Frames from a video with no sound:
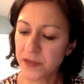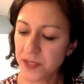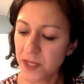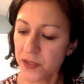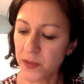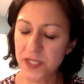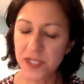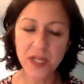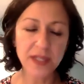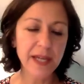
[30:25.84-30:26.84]
there's another
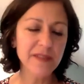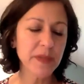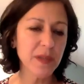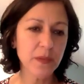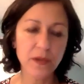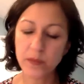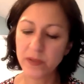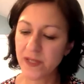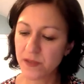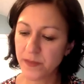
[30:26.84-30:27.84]
question. A lot of people,
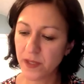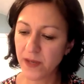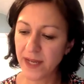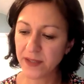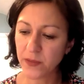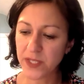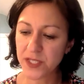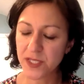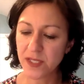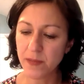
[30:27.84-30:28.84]
Professor Minow, had
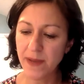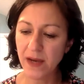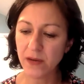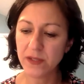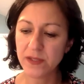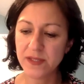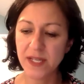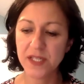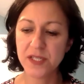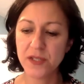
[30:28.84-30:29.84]
questions about
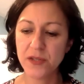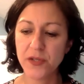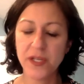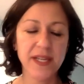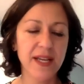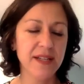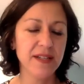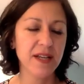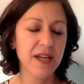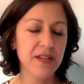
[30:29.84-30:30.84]
Section 30
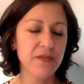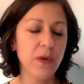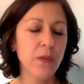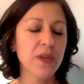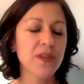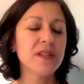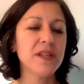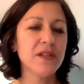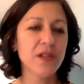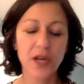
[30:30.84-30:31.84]
and kind of what the
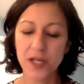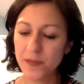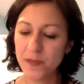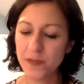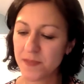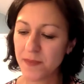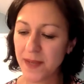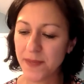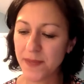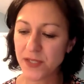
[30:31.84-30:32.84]
legal arguments
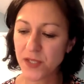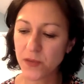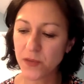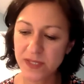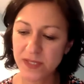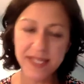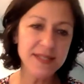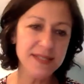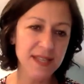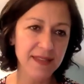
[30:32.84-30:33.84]
might be. So
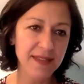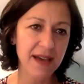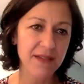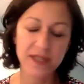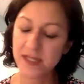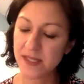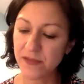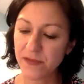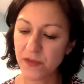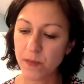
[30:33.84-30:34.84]
setting aside the
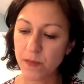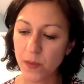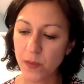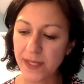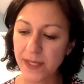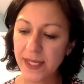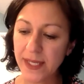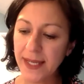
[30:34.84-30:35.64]
advocacy for the moment,